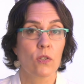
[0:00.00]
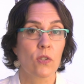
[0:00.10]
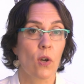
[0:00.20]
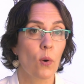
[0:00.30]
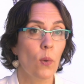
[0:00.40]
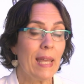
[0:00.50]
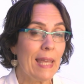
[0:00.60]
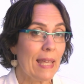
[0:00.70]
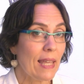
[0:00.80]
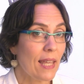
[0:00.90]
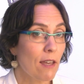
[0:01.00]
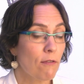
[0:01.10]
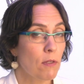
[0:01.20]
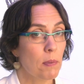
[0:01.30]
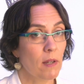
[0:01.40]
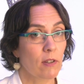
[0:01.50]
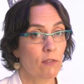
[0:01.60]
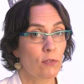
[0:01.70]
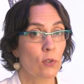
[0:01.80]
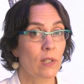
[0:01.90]
So if the pelvic
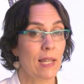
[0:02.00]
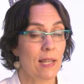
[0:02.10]
floor